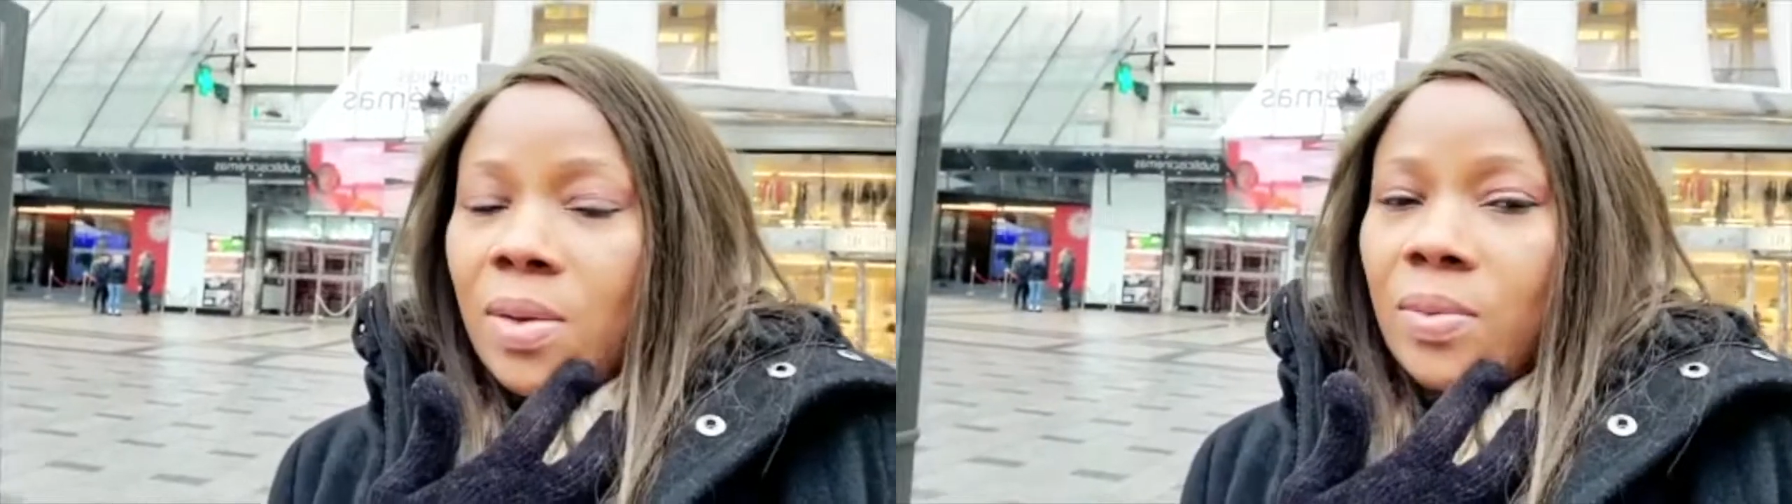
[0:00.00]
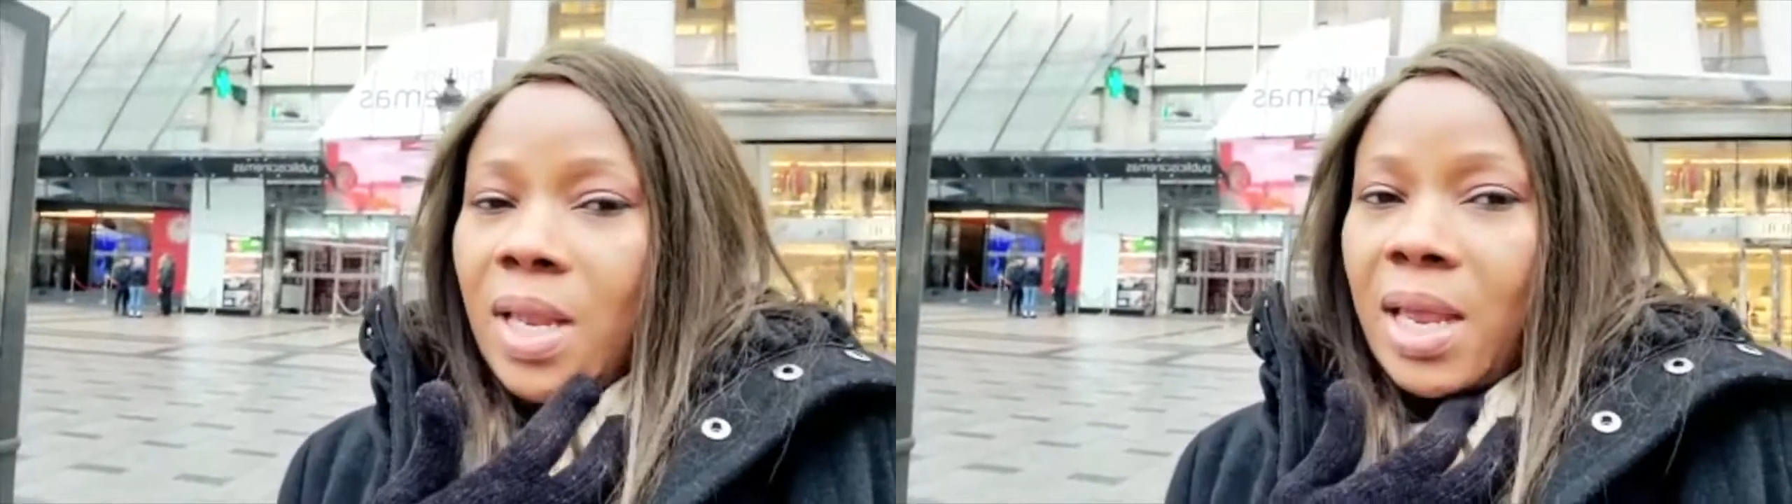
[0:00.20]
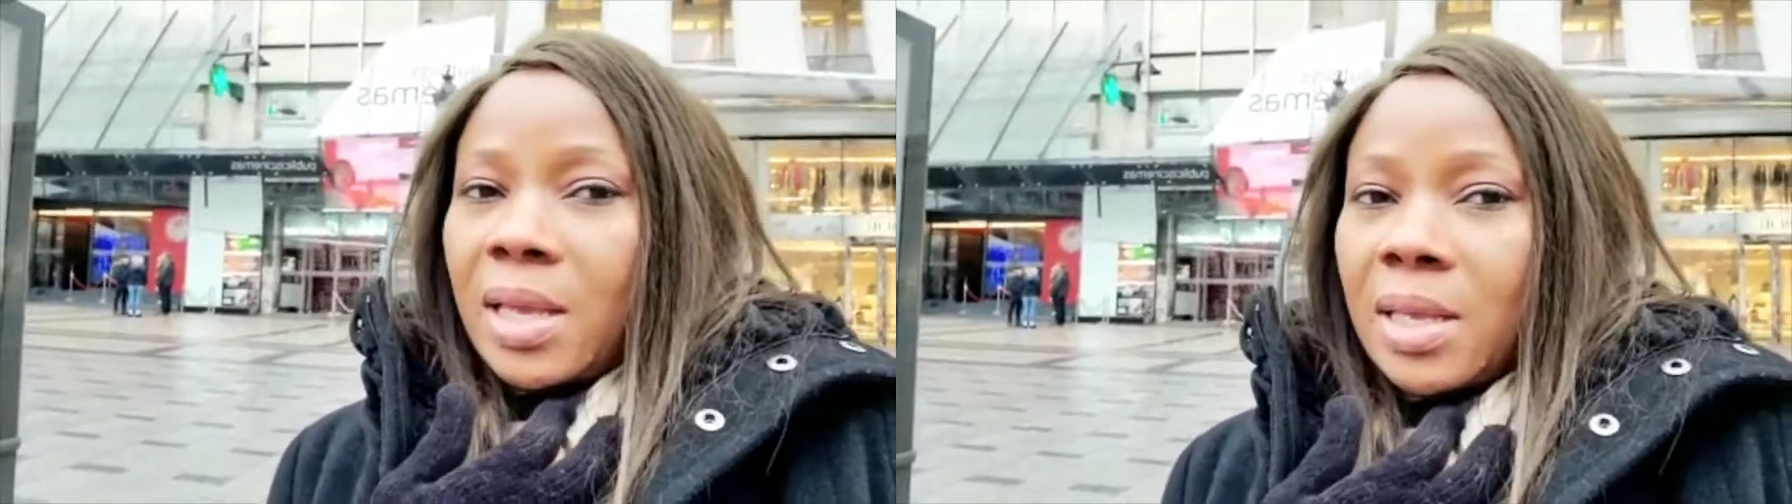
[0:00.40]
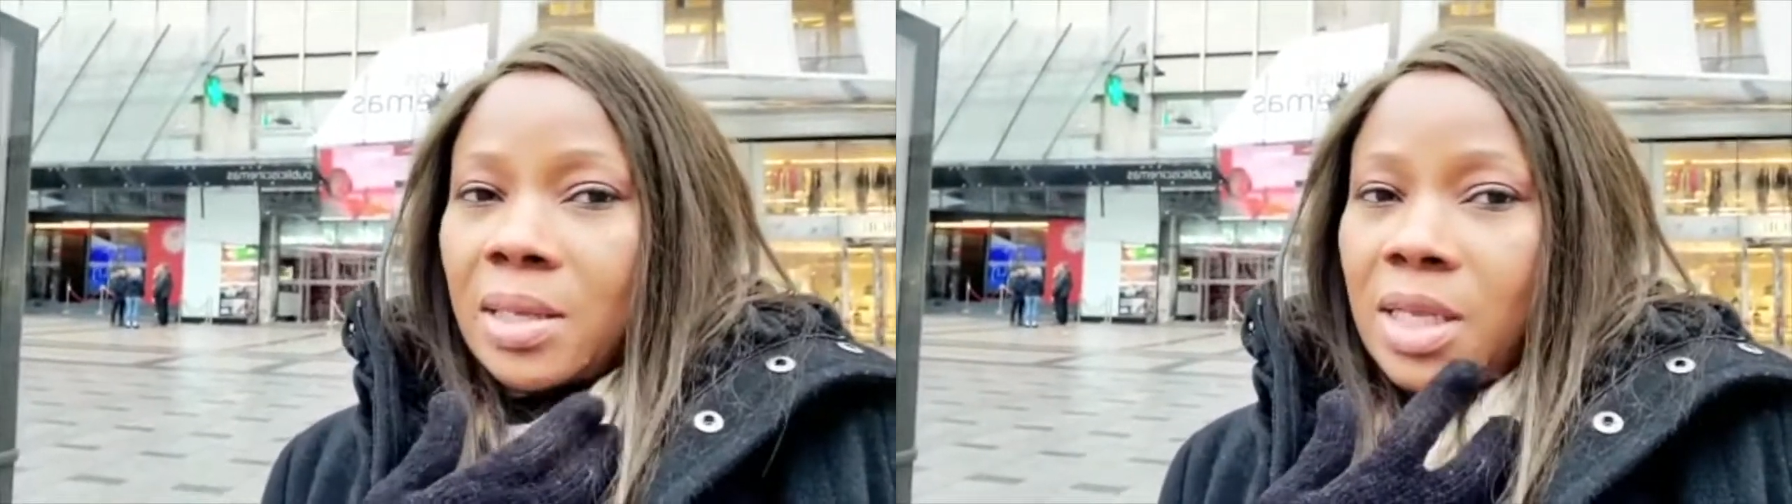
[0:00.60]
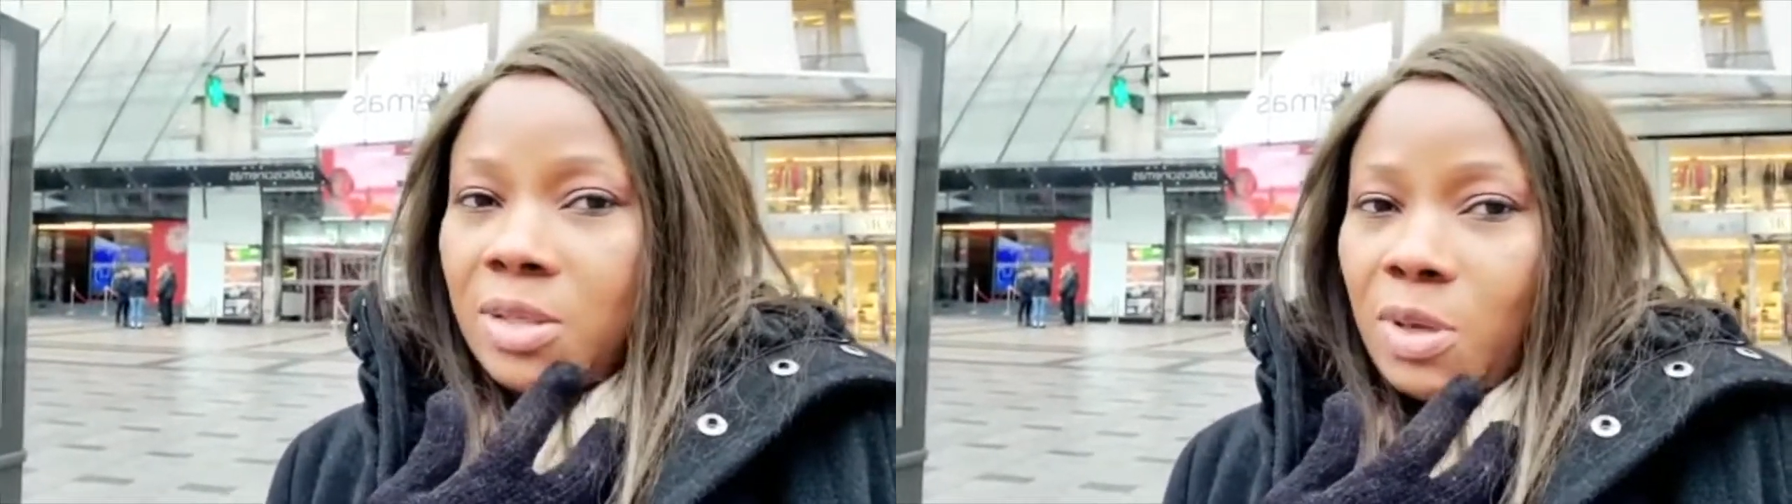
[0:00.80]
Like,
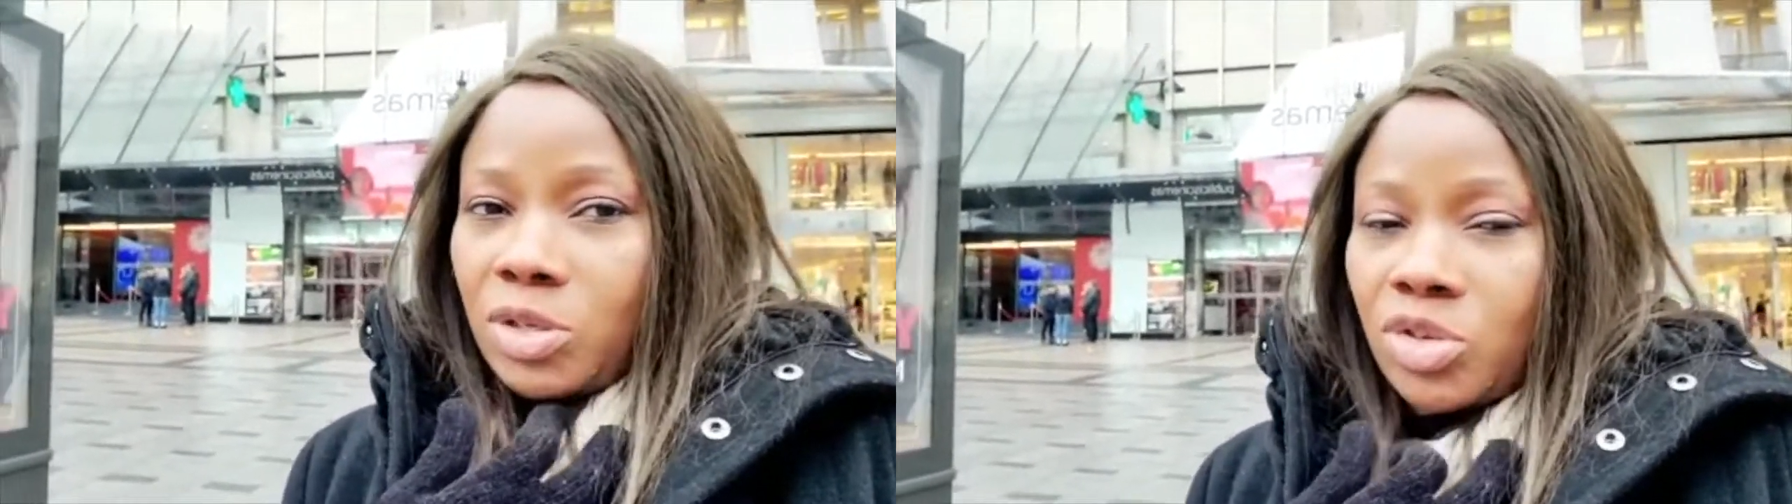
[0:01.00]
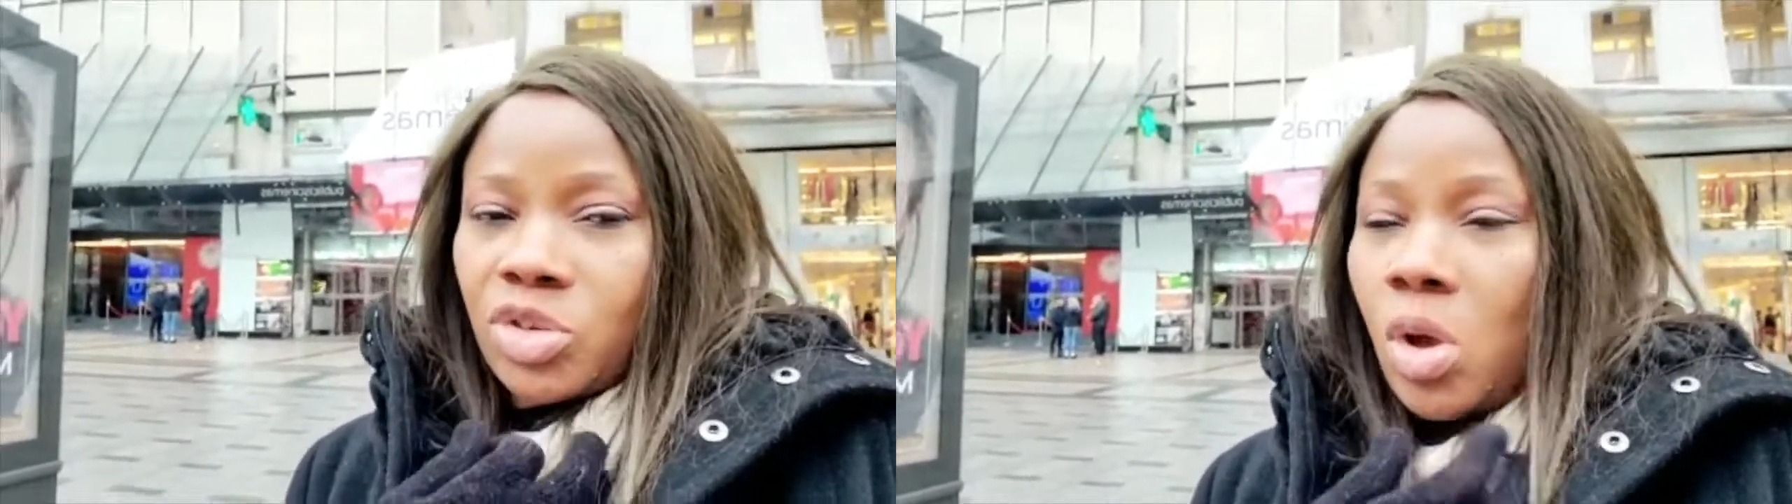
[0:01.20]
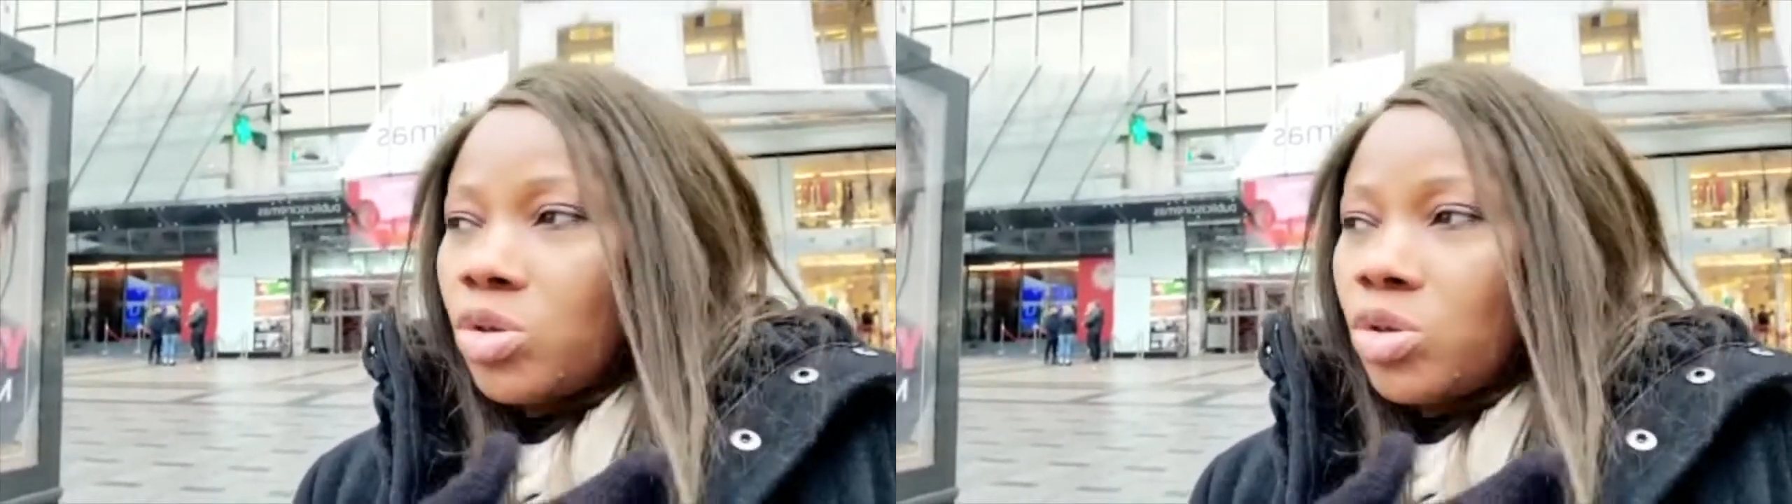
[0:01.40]
it's been so